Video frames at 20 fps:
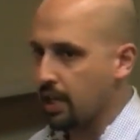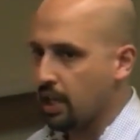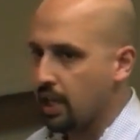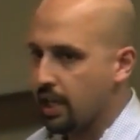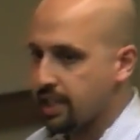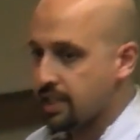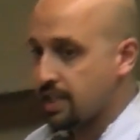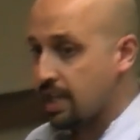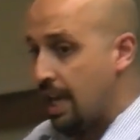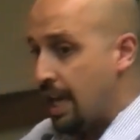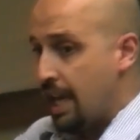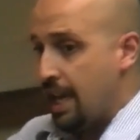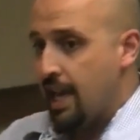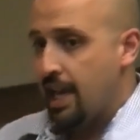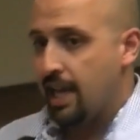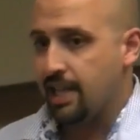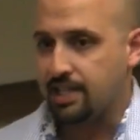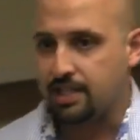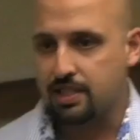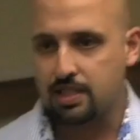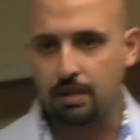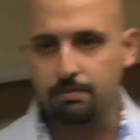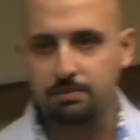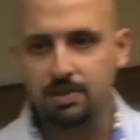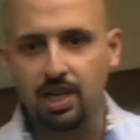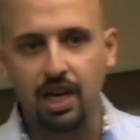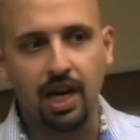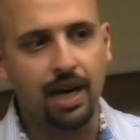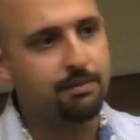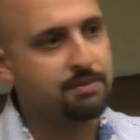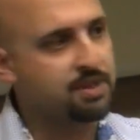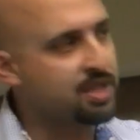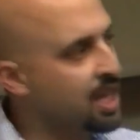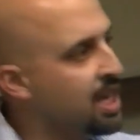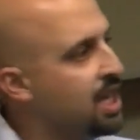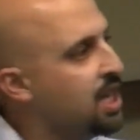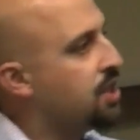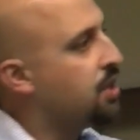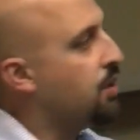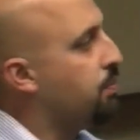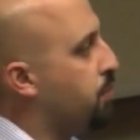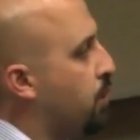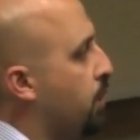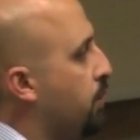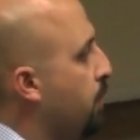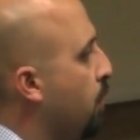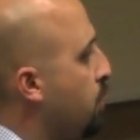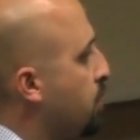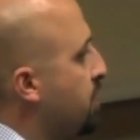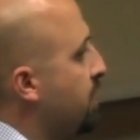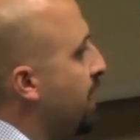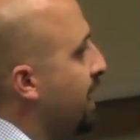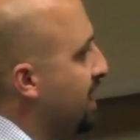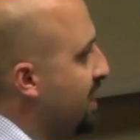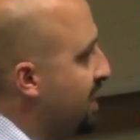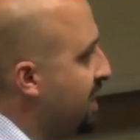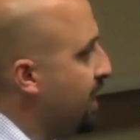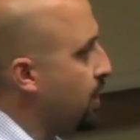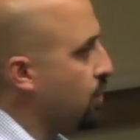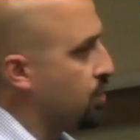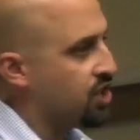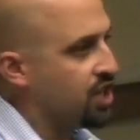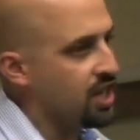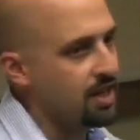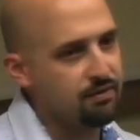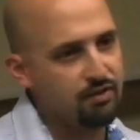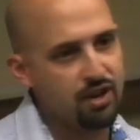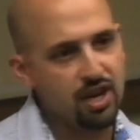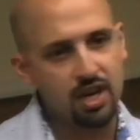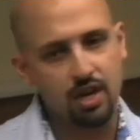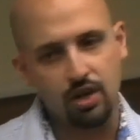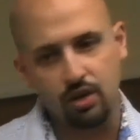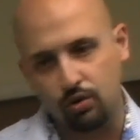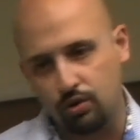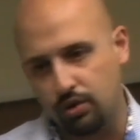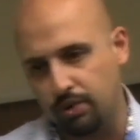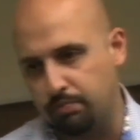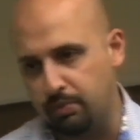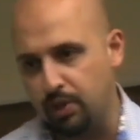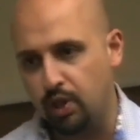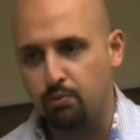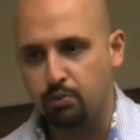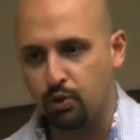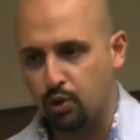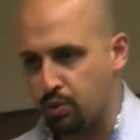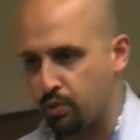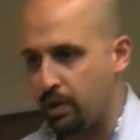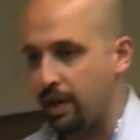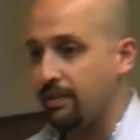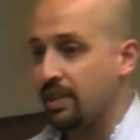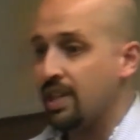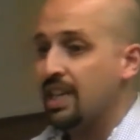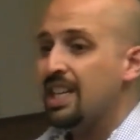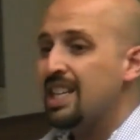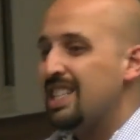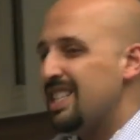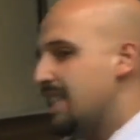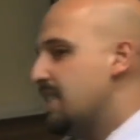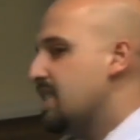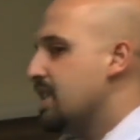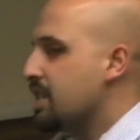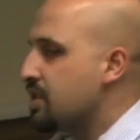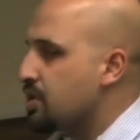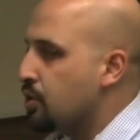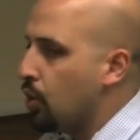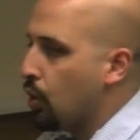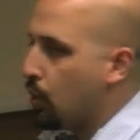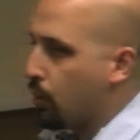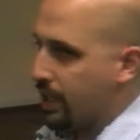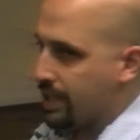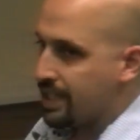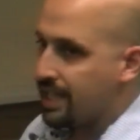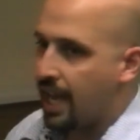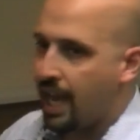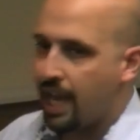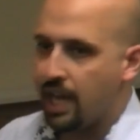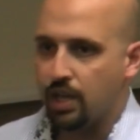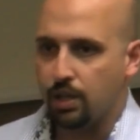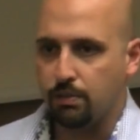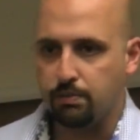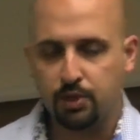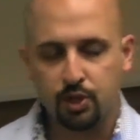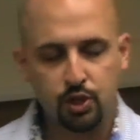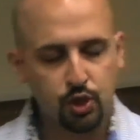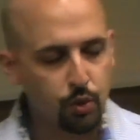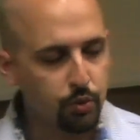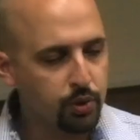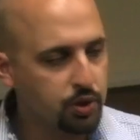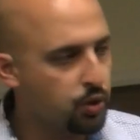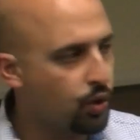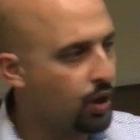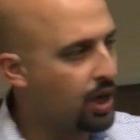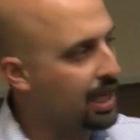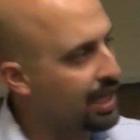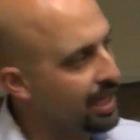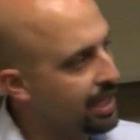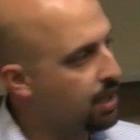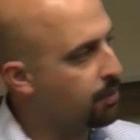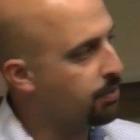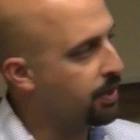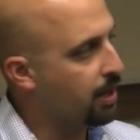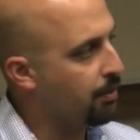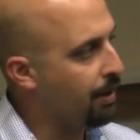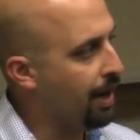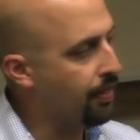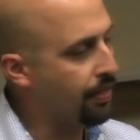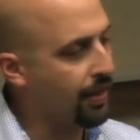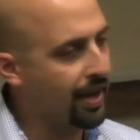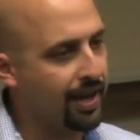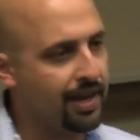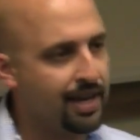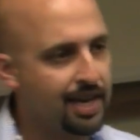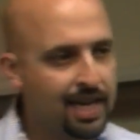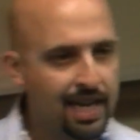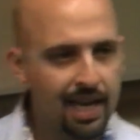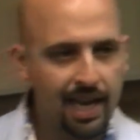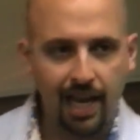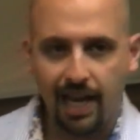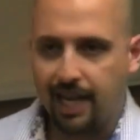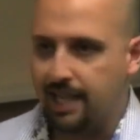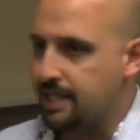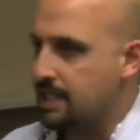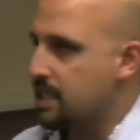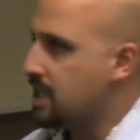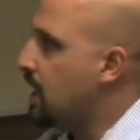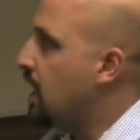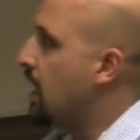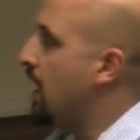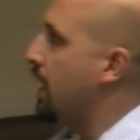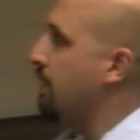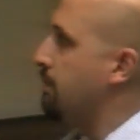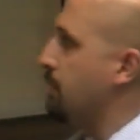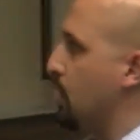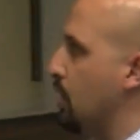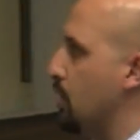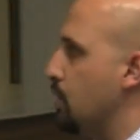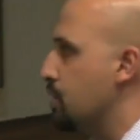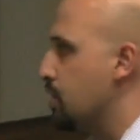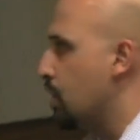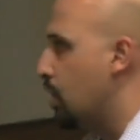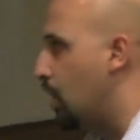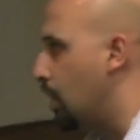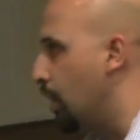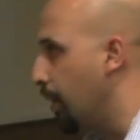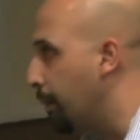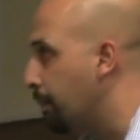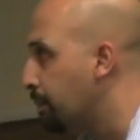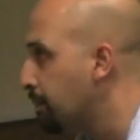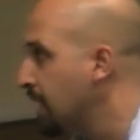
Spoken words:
lines, and sometimes the promotion that you see on TV or on billboards, whatever, doesn't always help. So we'll talk a little bit about that as time goes on.